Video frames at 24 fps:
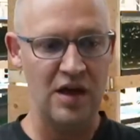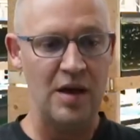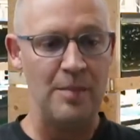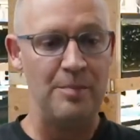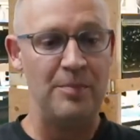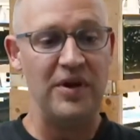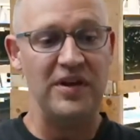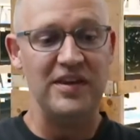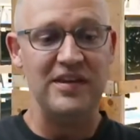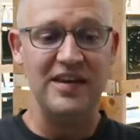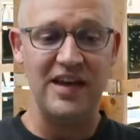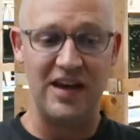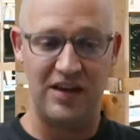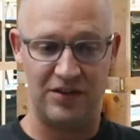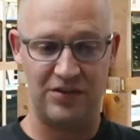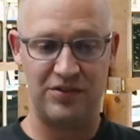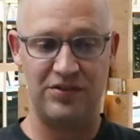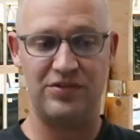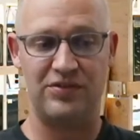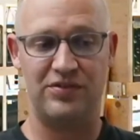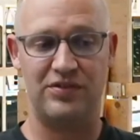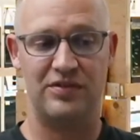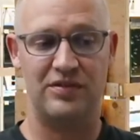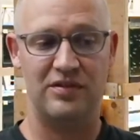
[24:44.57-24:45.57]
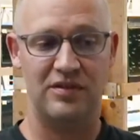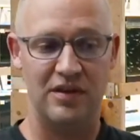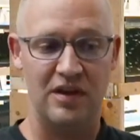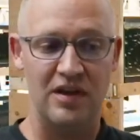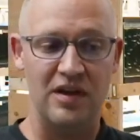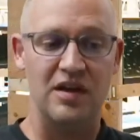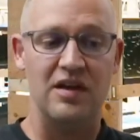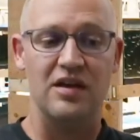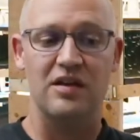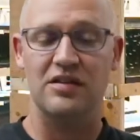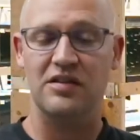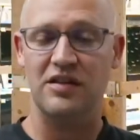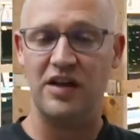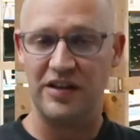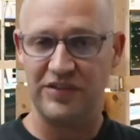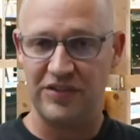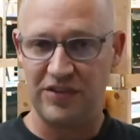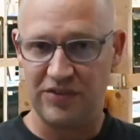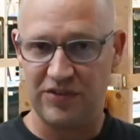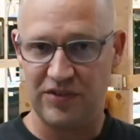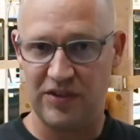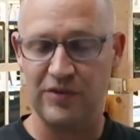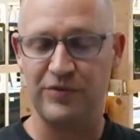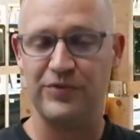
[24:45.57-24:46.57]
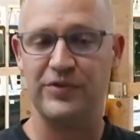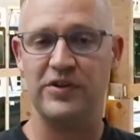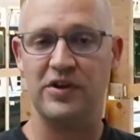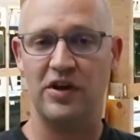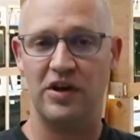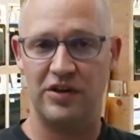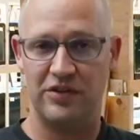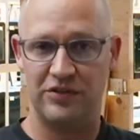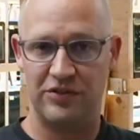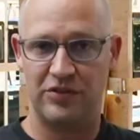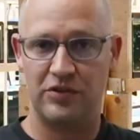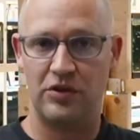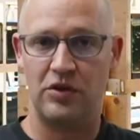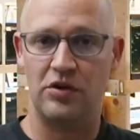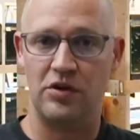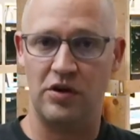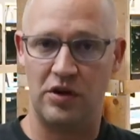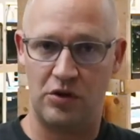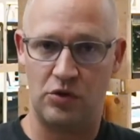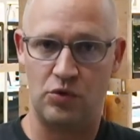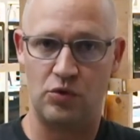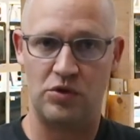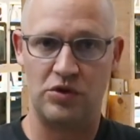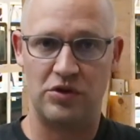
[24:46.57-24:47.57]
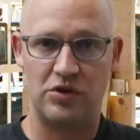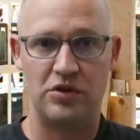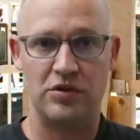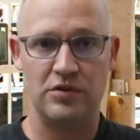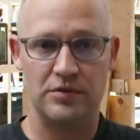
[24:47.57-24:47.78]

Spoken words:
But yes, lots of Stiphodons are on order.